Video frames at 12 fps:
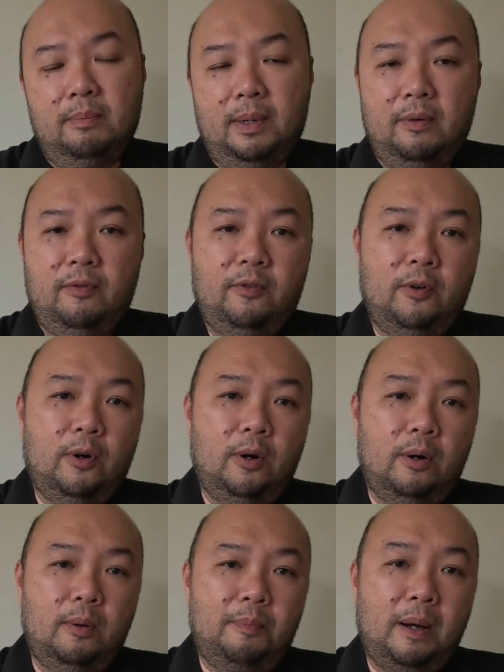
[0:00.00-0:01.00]
But
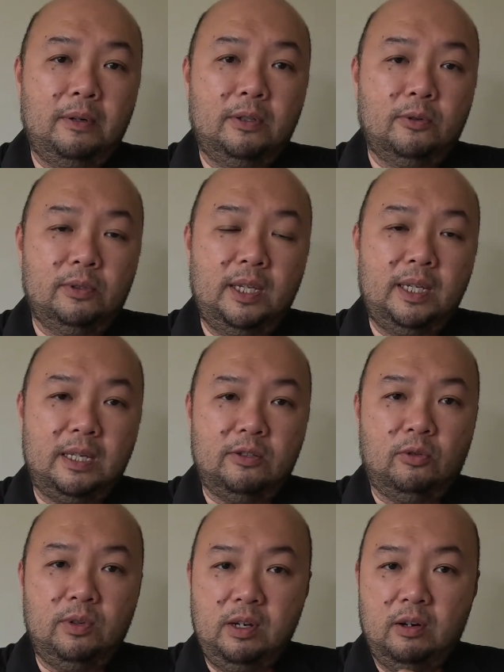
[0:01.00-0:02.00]
for powder coating,
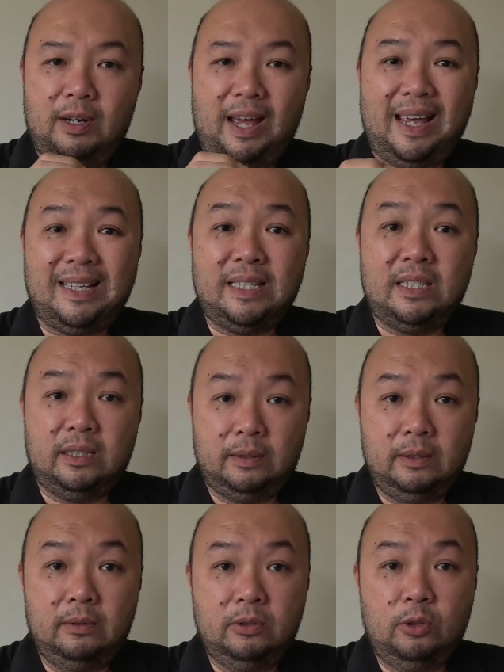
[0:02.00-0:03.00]
it's only on the
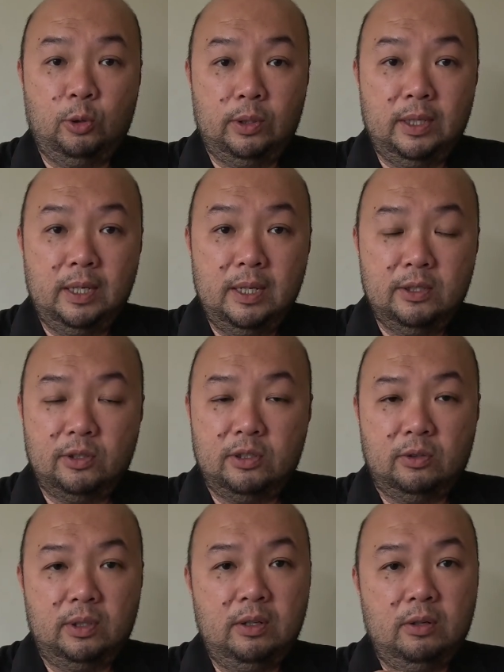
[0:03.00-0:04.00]
external coat, so
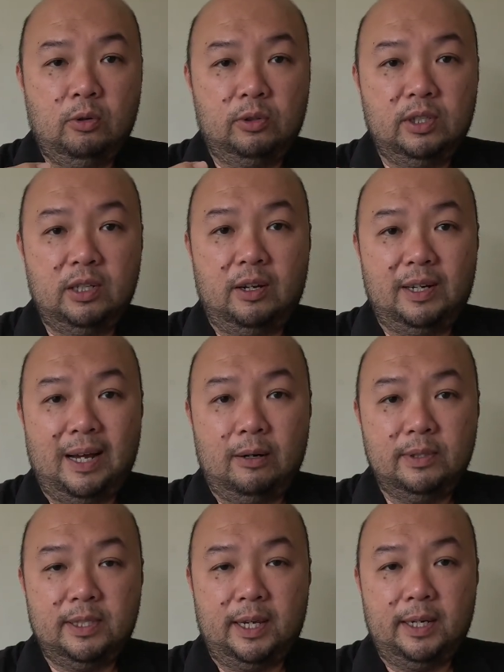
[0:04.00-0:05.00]
it's only coated on the
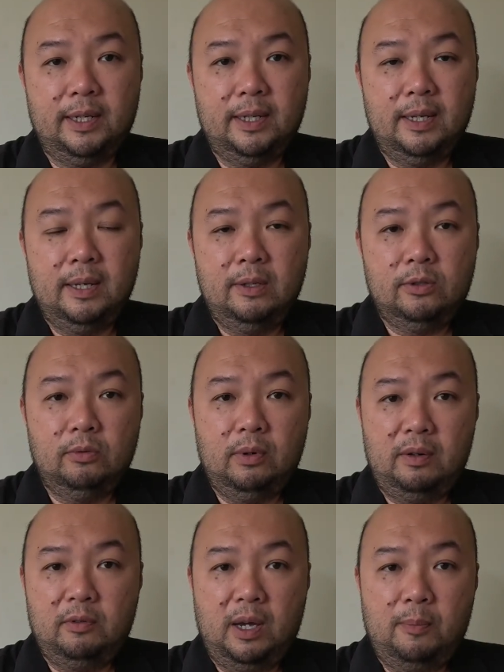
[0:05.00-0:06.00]
outside. So
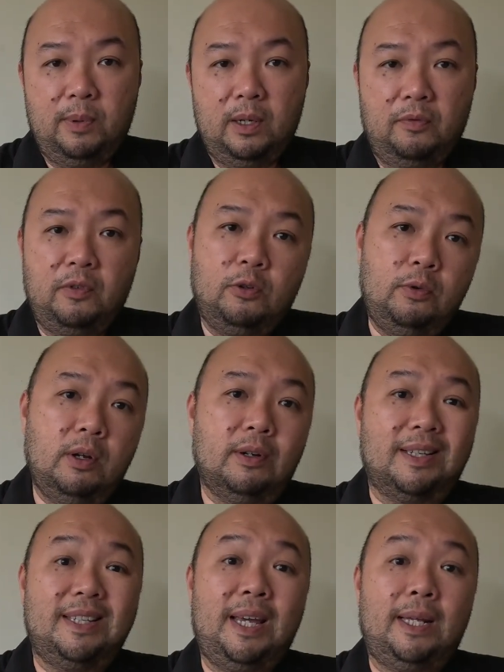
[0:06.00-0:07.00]
what will happen if you do it on
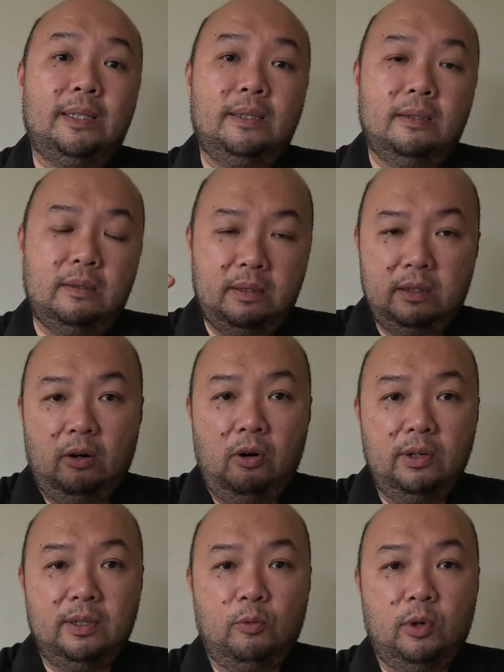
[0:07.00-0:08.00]
a gate?
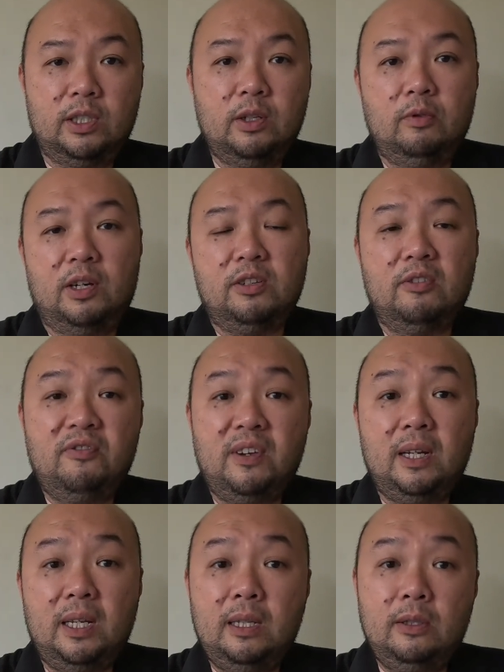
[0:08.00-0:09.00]
All the water will actually
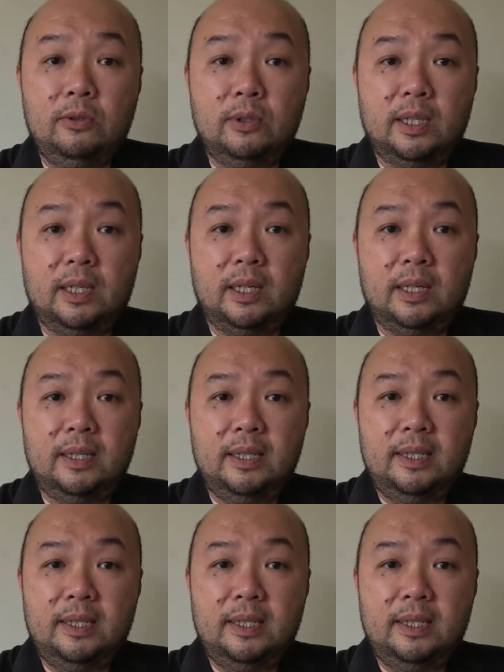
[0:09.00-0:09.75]
feed into the